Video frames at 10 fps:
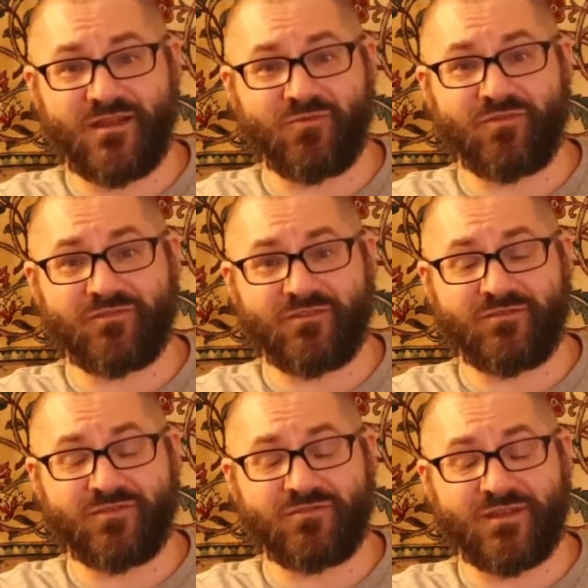I would have
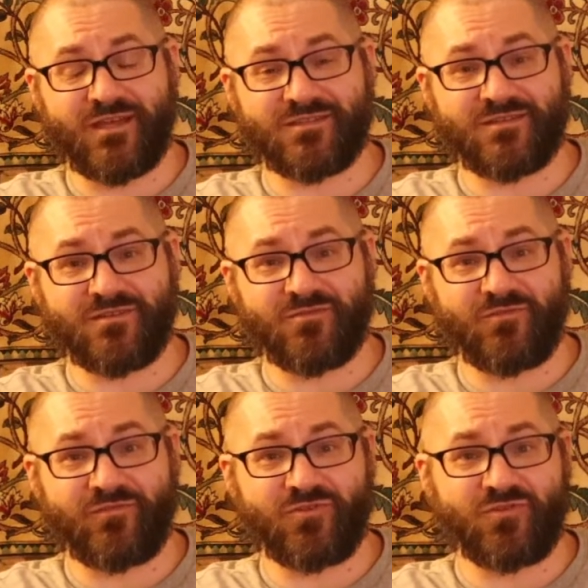given you guys a good
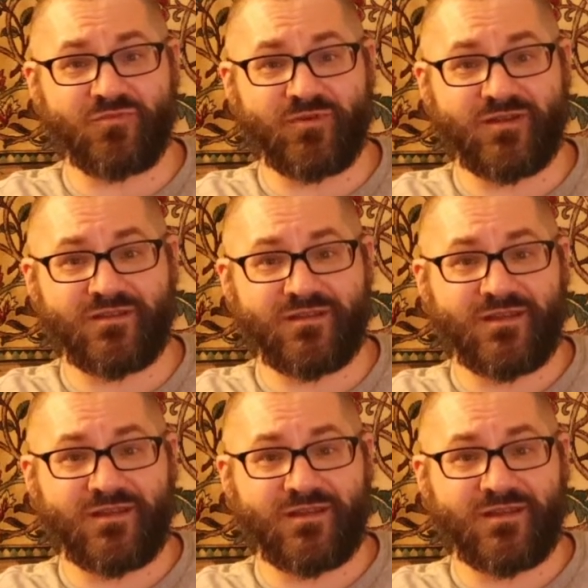review, but